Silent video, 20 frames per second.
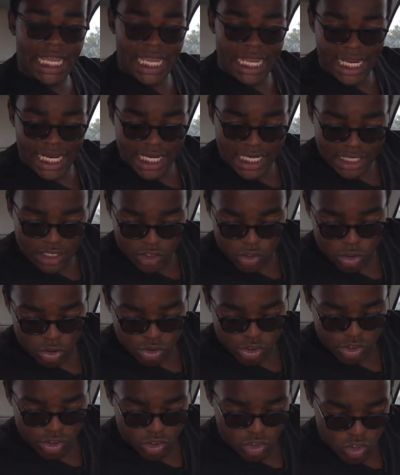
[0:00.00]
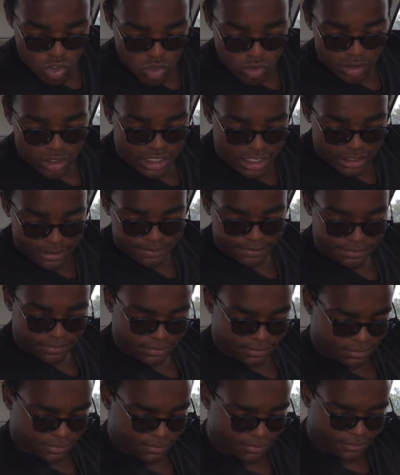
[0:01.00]
and also
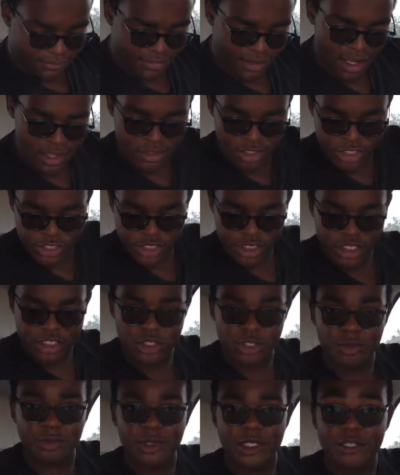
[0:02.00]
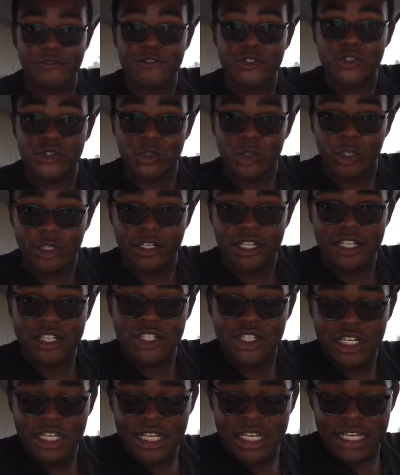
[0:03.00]
there's a little bit of
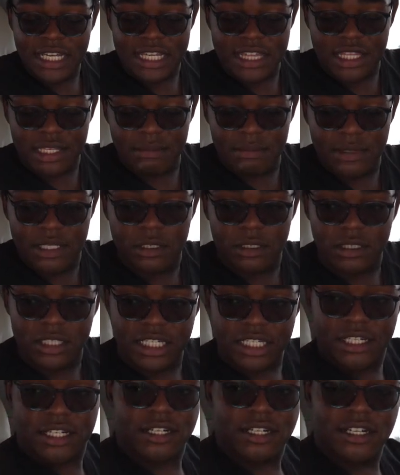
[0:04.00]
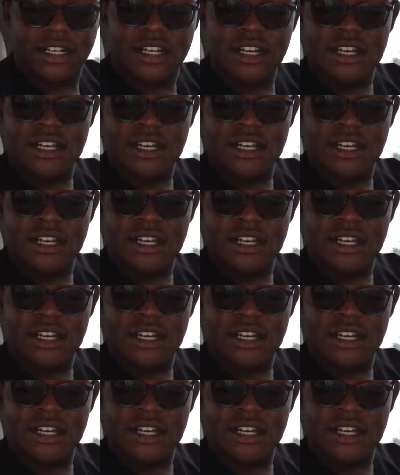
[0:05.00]
storage in the middle here.